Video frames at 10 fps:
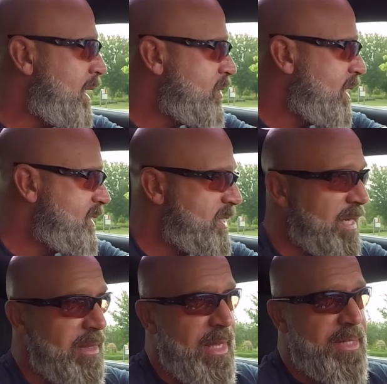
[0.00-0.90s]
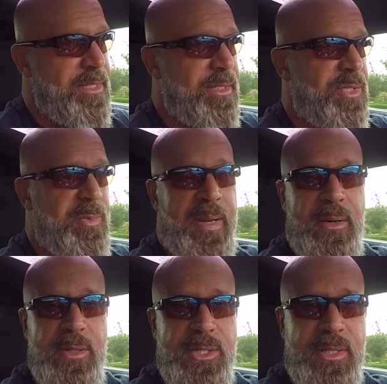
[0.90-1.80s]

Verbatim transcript: not trying to say that to disparage